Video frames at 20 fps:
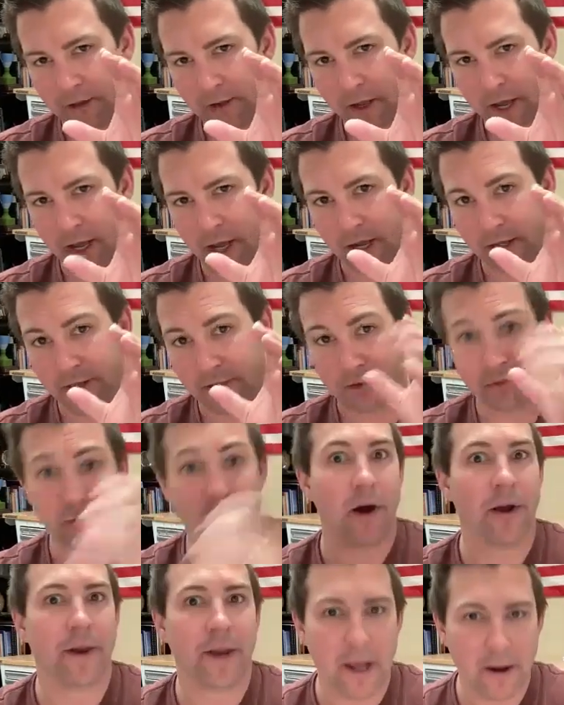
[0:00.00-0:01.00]

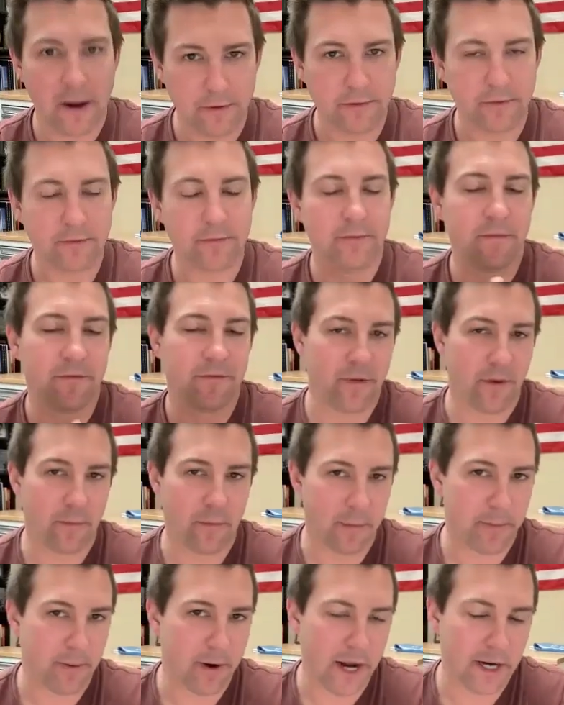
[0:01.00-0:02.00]
drawdown from
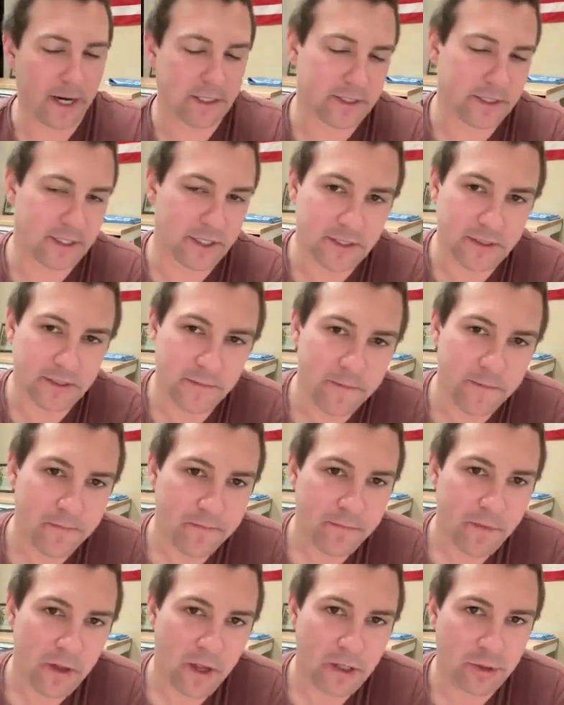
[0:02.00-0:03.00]
our practices
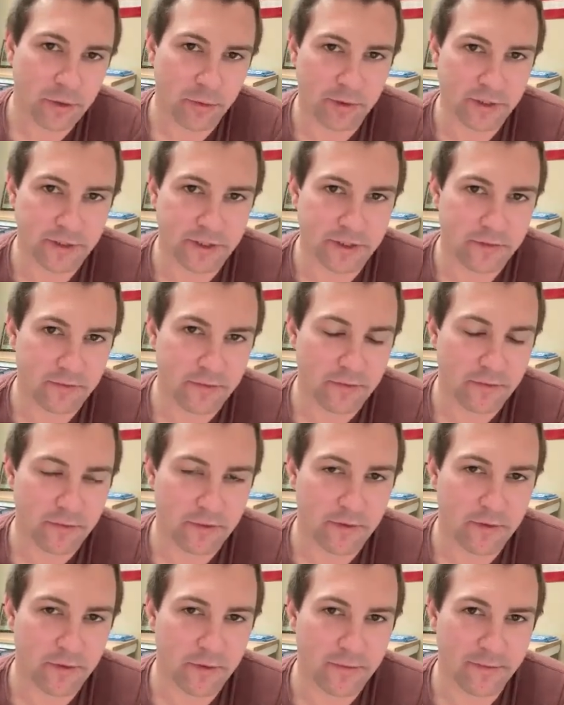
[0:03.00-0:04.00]
towards
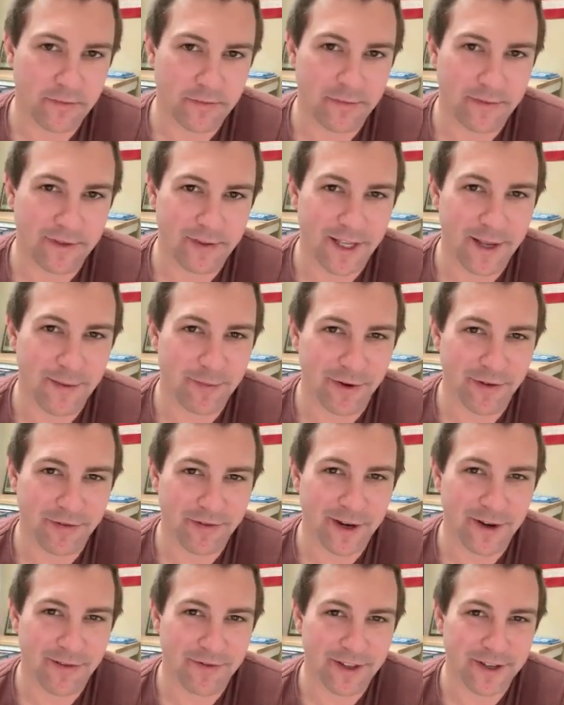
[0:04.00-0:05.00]
the
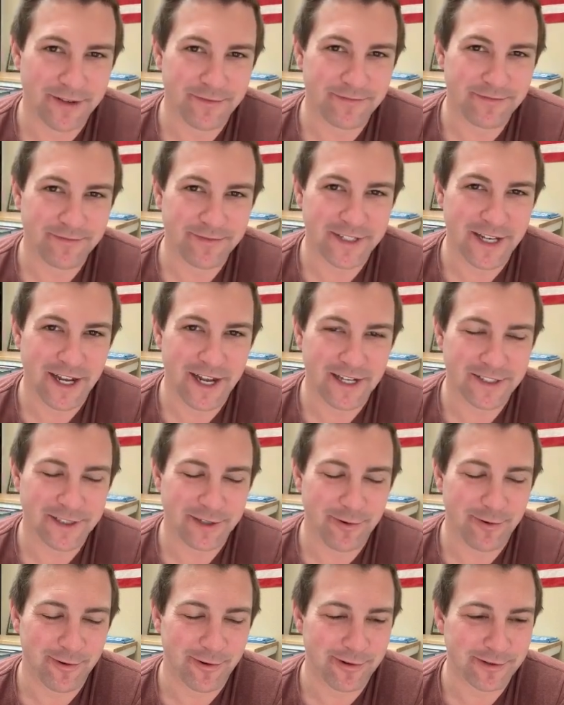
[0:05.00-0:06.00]
improvement of the CI
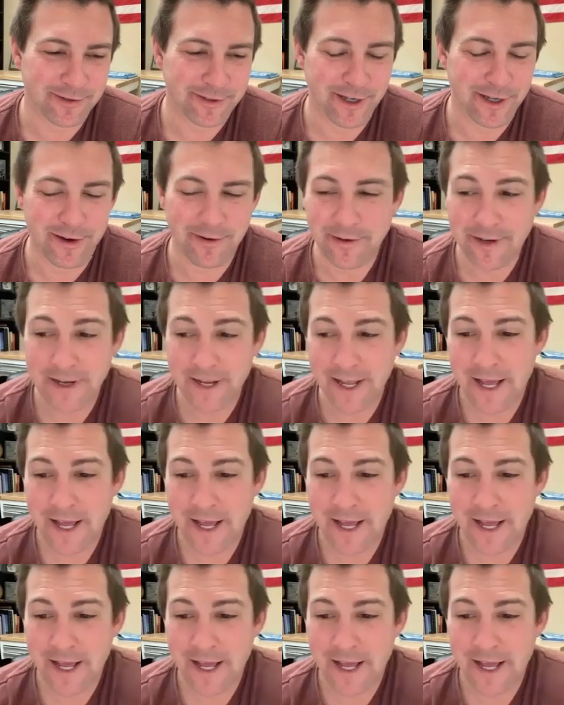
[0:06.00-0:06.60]
score. So